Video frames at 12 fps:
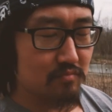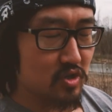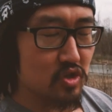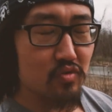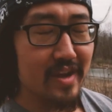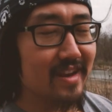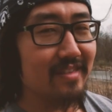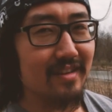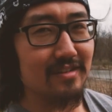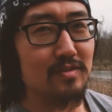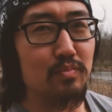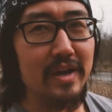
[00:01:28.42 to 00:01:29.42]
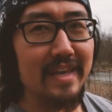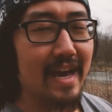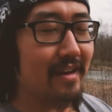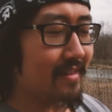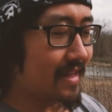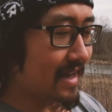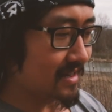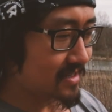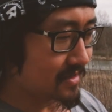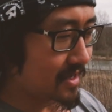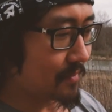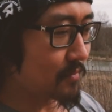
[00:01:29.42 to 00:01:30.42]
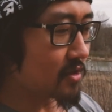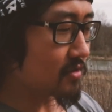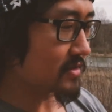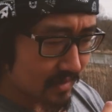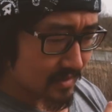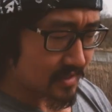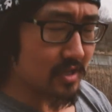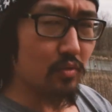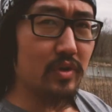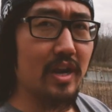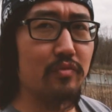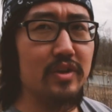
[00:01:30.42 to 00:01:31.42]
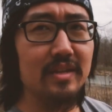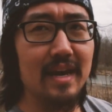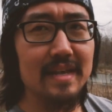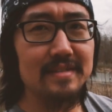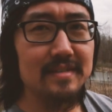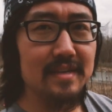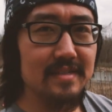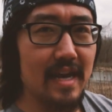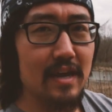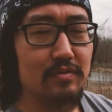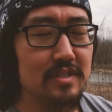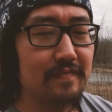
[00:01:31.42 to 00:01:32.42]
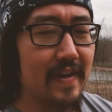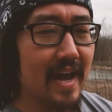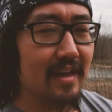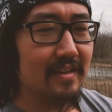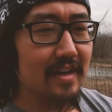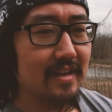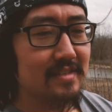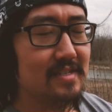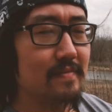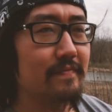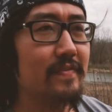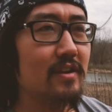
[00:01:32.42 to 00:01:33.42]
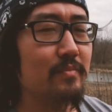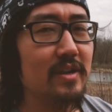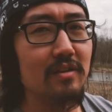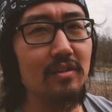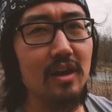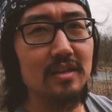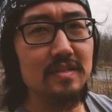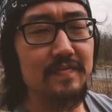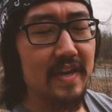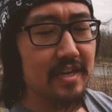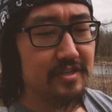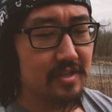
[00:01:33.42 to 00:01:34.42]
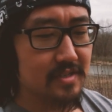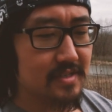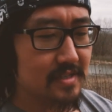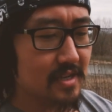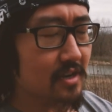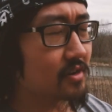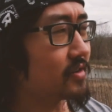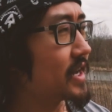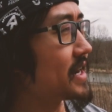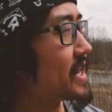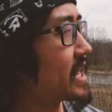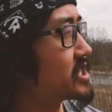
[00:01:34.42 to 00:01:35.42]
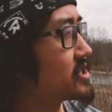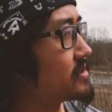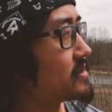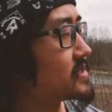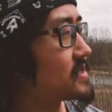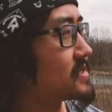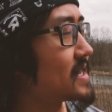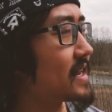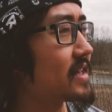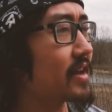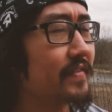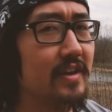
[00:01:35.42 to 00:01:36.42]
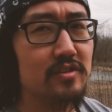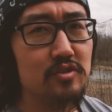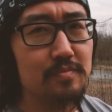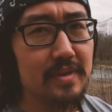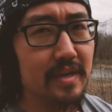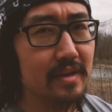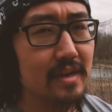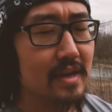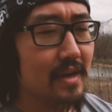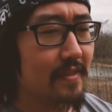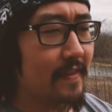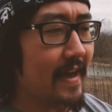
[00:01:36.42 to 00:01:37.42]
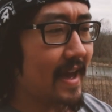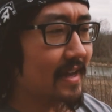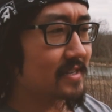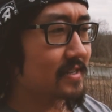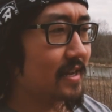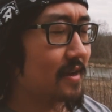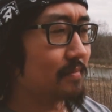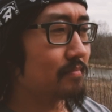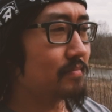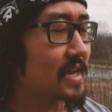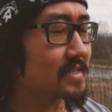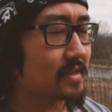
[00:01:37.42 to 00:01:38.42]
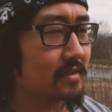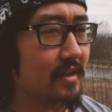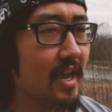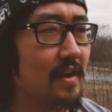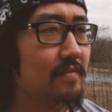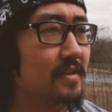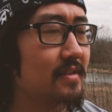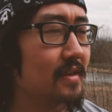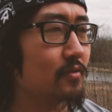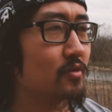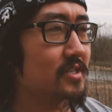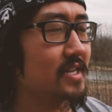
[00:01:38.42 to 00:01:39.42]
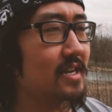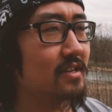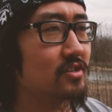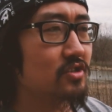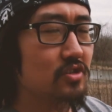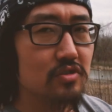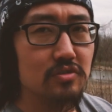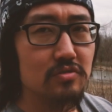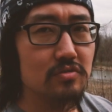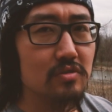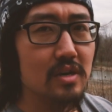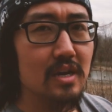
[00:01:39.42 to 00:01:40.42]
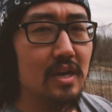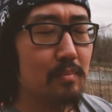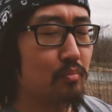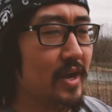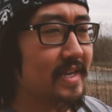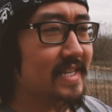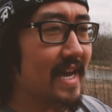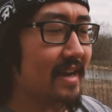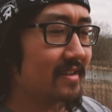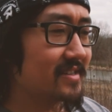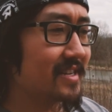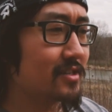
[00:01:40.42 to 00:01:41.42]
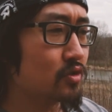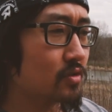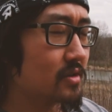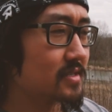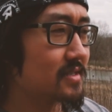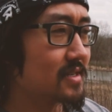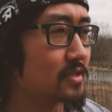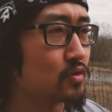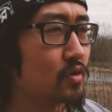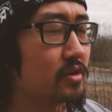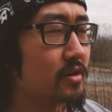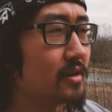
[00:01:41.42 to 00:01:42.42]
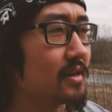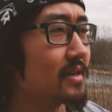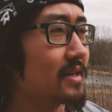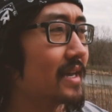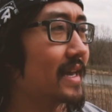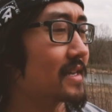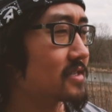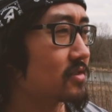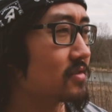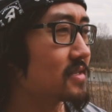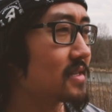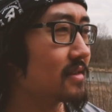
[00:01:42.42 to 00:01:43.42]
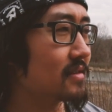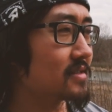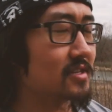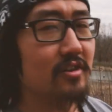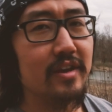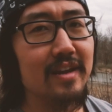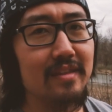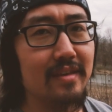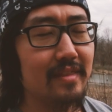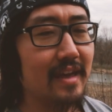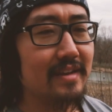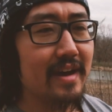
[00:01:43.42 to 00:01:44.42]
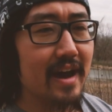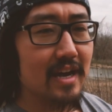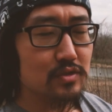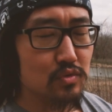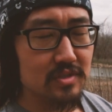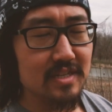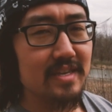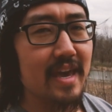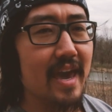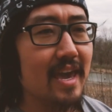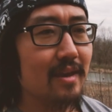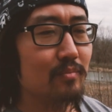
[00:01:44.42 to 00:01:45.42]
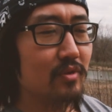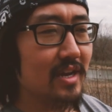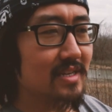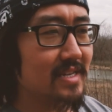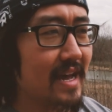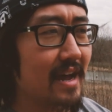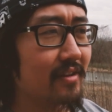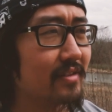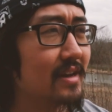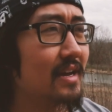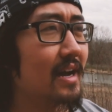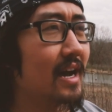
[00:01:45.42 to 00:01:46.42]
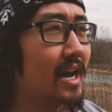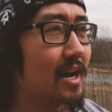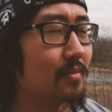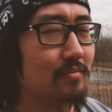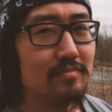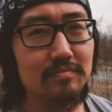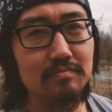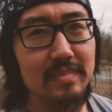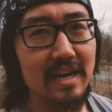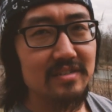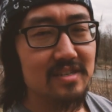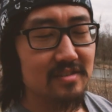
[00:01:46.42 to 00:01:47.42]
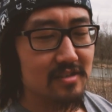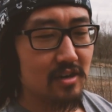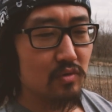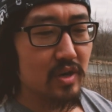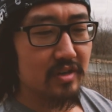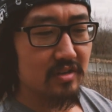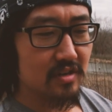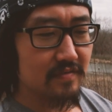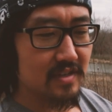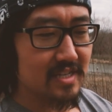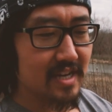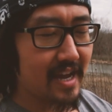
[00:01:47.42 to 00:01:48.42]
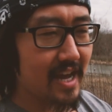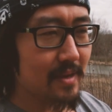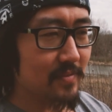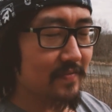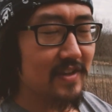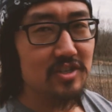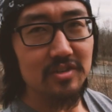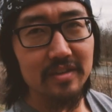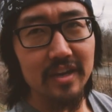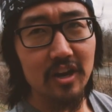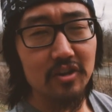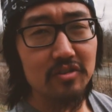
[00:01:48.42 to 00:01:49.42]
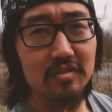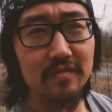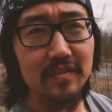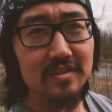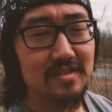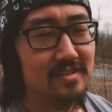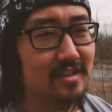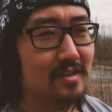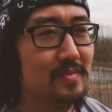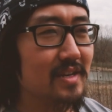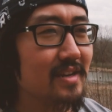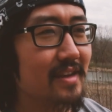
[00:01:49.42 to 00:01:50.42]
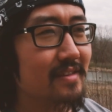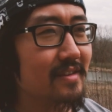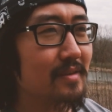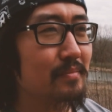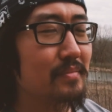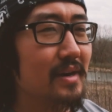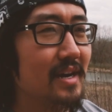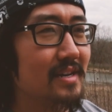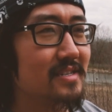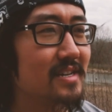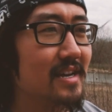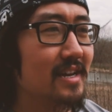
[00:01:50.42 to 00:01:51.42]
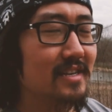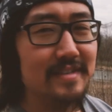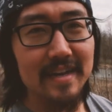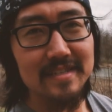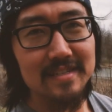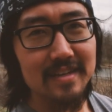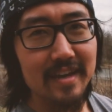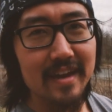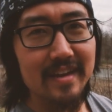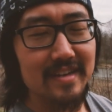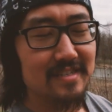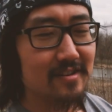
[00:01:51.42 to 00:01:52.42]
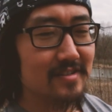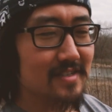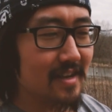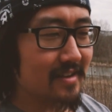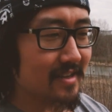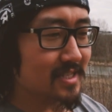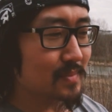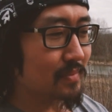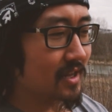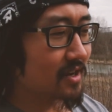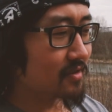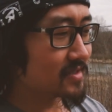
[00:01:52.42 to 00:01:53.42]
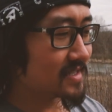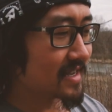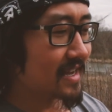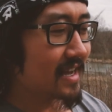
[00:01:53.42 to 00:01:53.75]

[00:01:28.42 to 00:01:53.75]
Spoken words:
do anything, to break out of that mold. So what I realized is I was violating some fundamental laws of nature. So in nature, there's this idea of entropy that basically everything will tend to break down and tend towards disorder. And so you see this, anything that dies will decay and break down. Mountains are eroded over time. Eventually our universe is going to be nothing but dust again as our sun explodes.